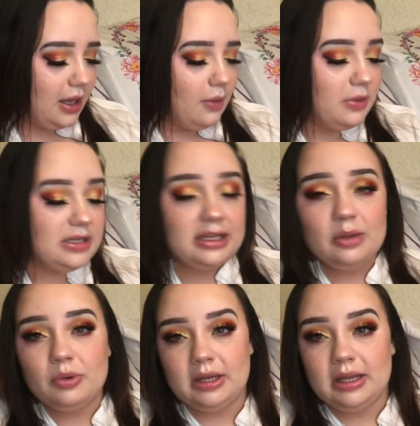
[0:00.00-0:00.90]
We did get
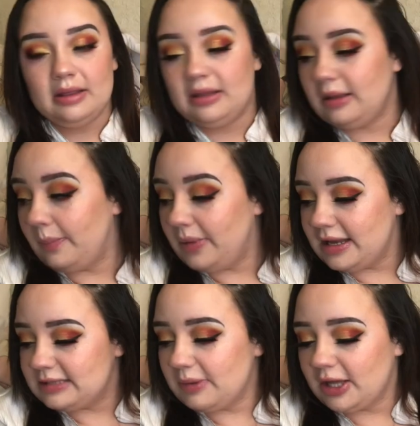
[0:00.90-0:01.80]
one in the
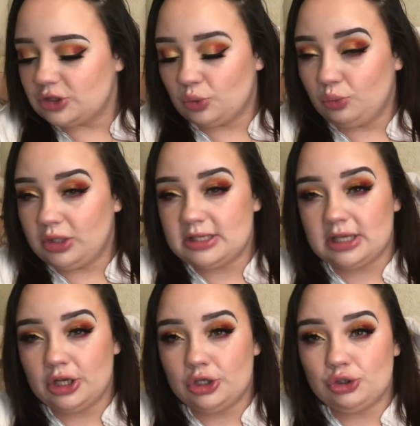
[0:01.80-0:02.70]
base box, so I'm really
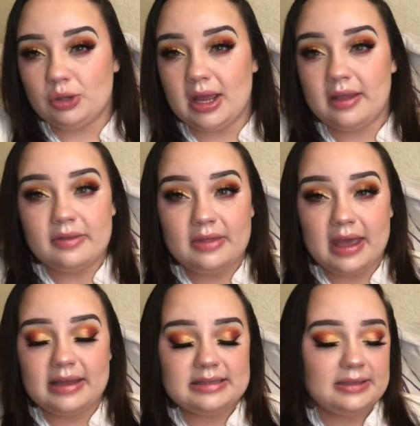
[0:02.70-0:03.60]
excited to try
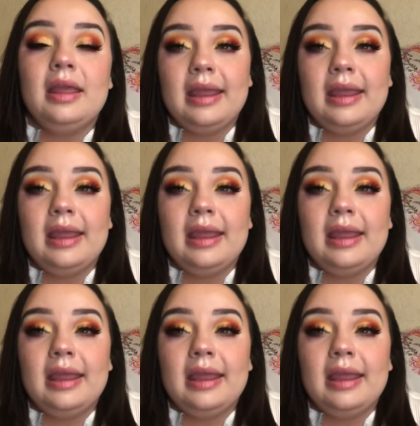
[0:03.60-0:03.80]
that.